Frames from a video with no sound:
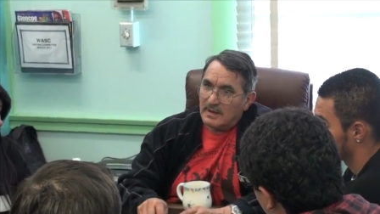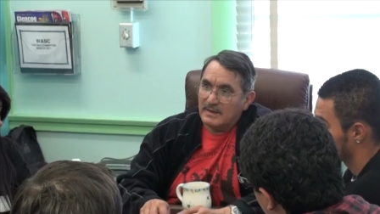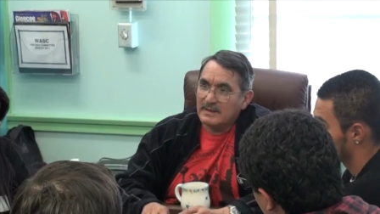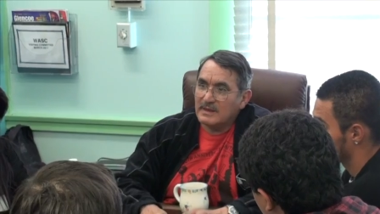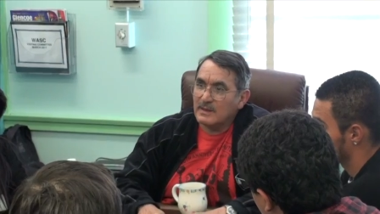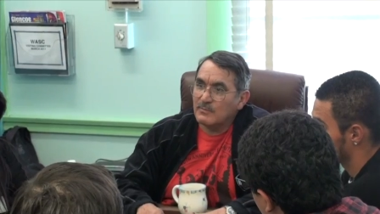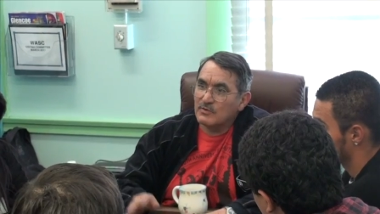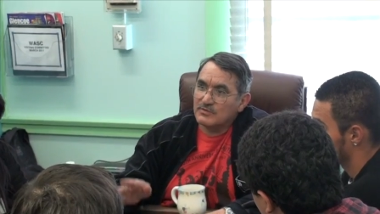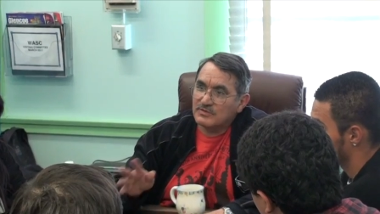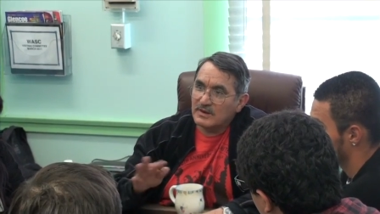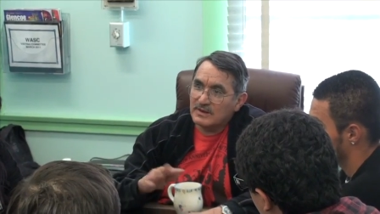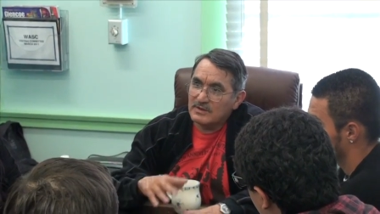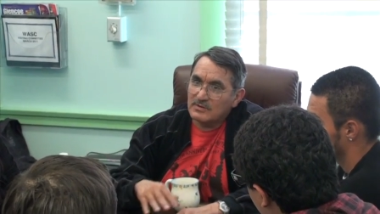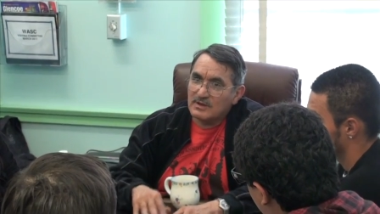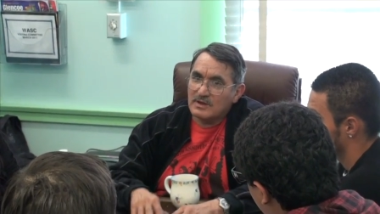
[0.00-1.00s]
and he goes,
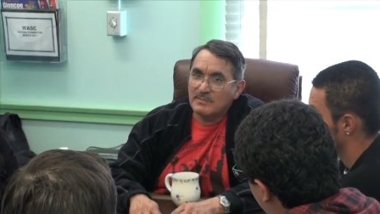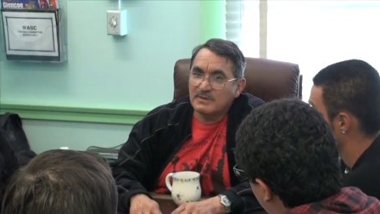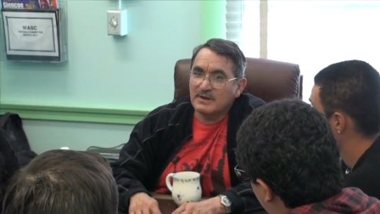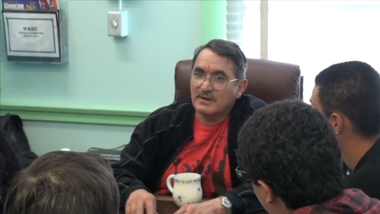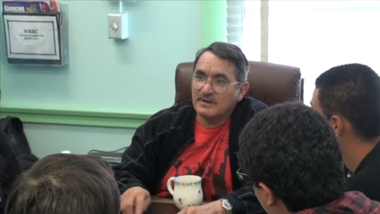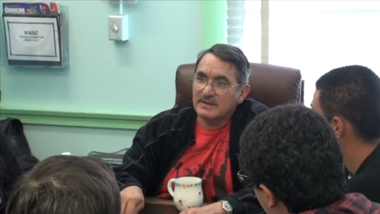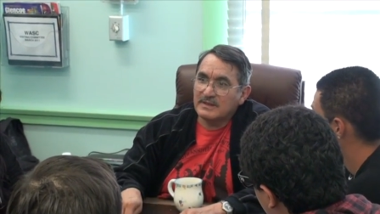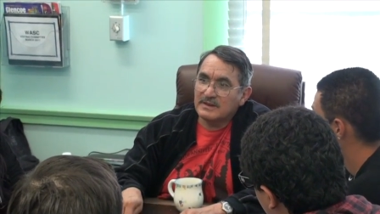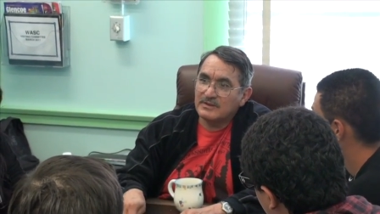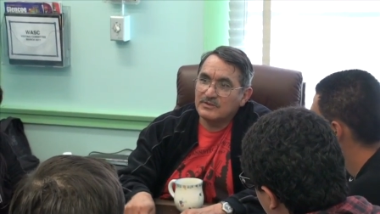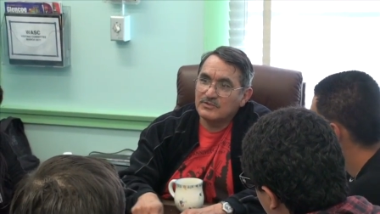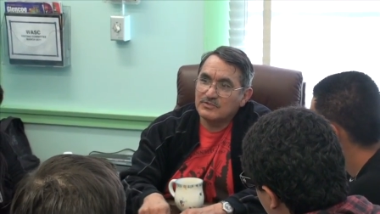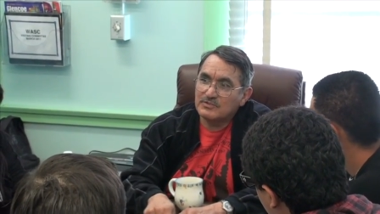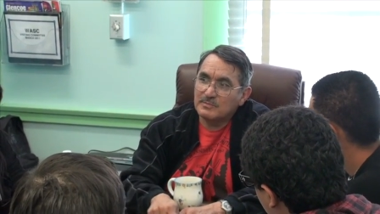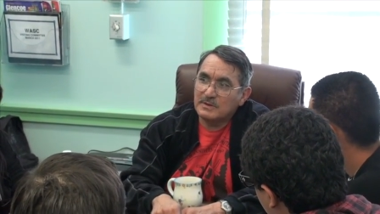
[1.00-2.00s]
"Rosalio, come here," and he
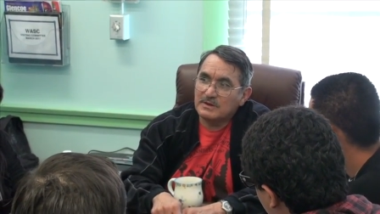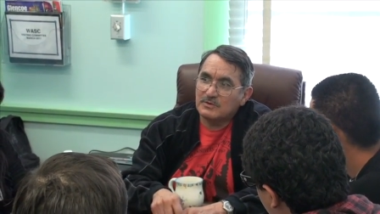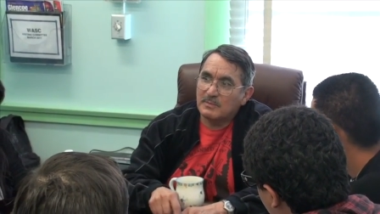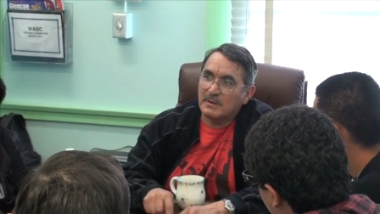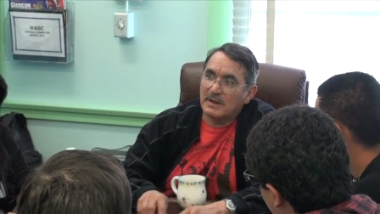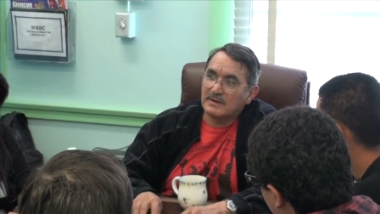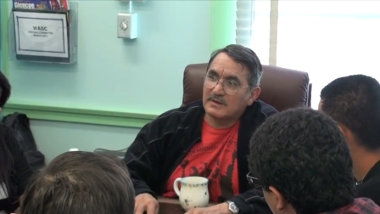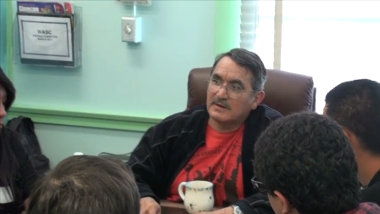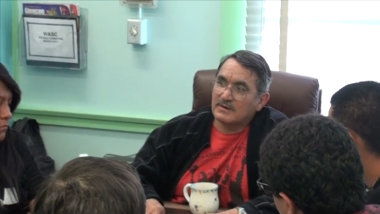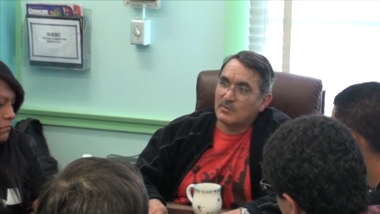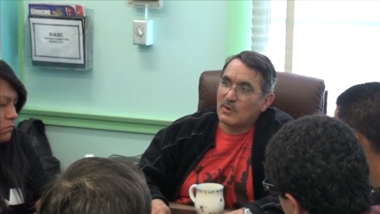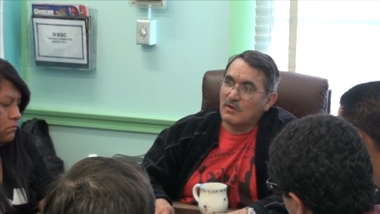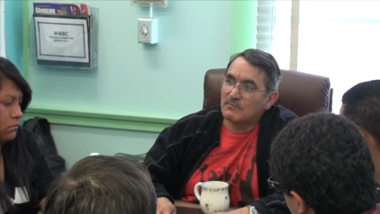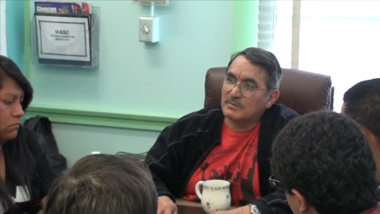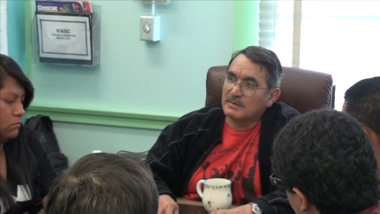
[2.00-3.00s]
introduced me to about
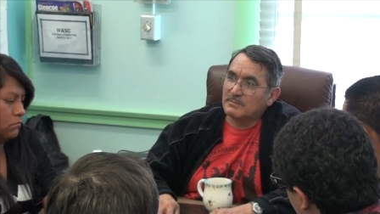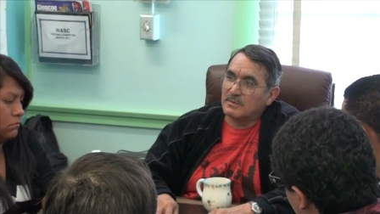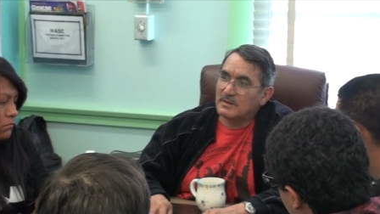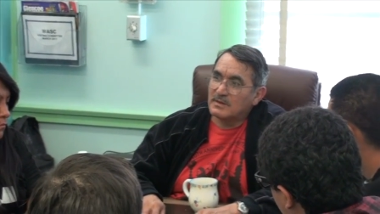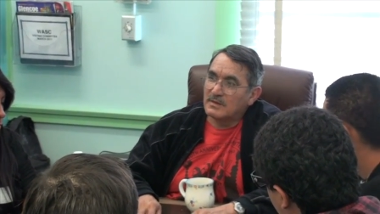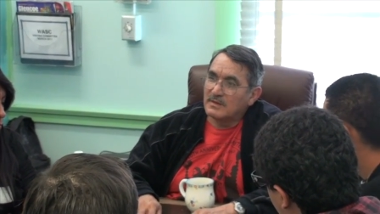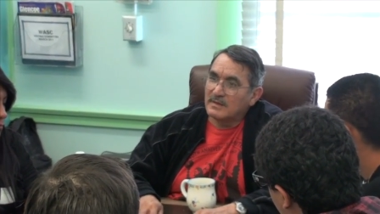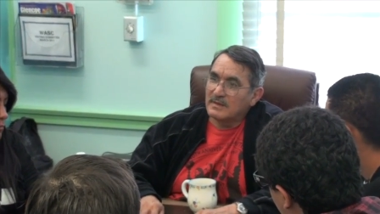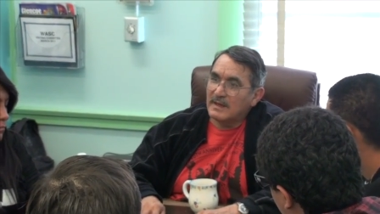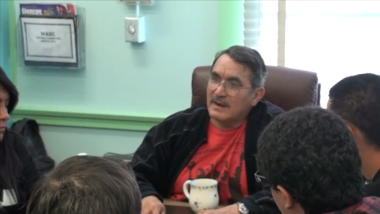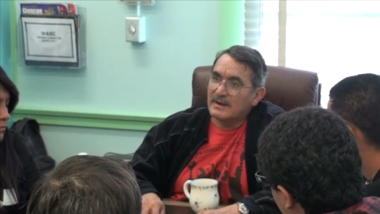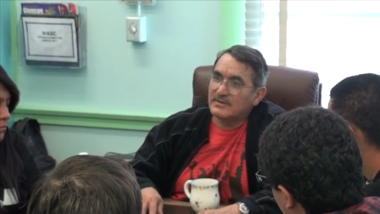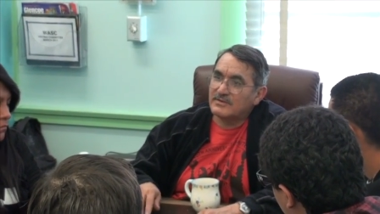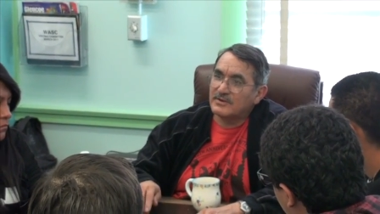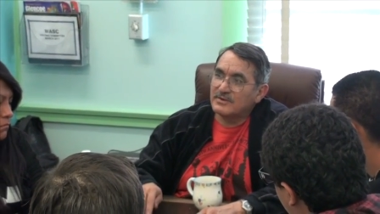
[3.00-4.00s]
twelve,
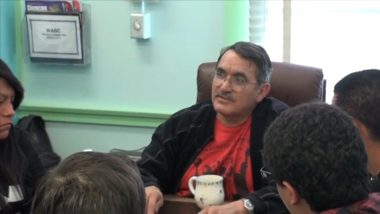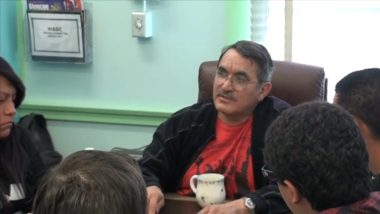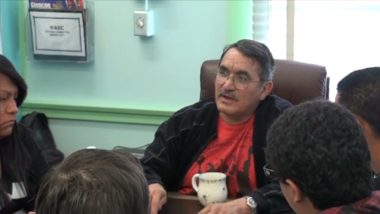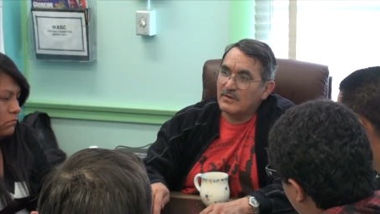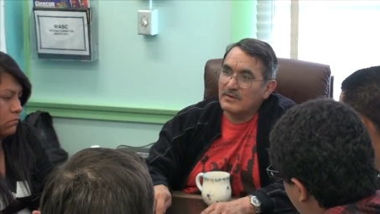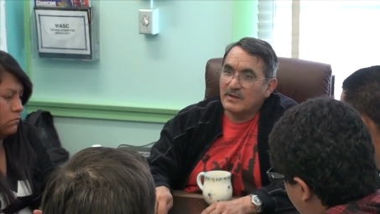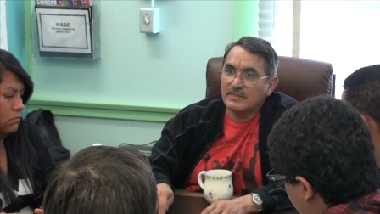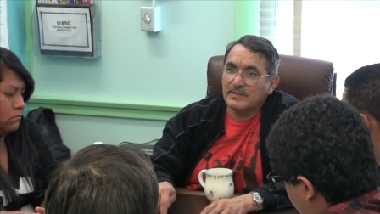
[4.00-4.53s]
and it turns out